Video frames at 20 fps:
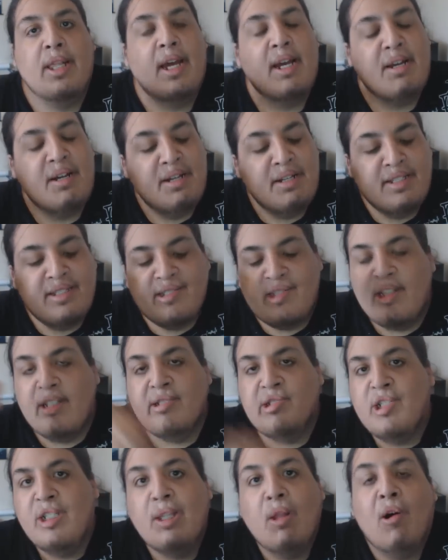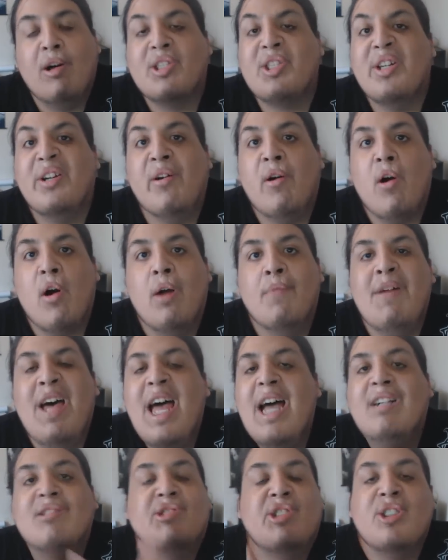Like, she lost an arm,
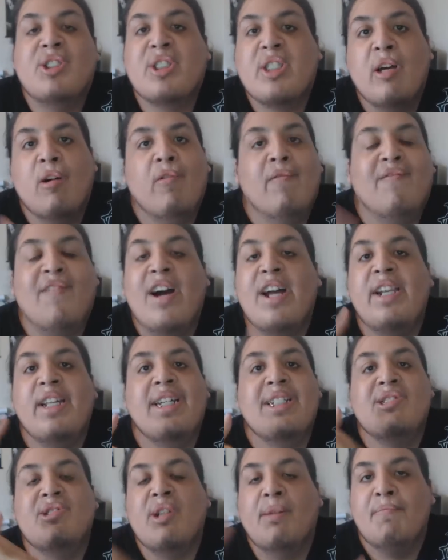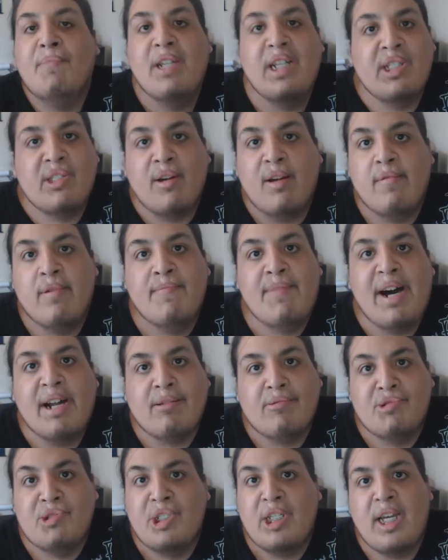and she's still fighting and jumping into every
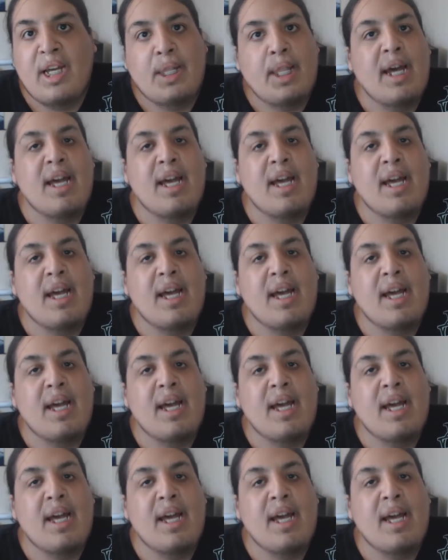battle she can.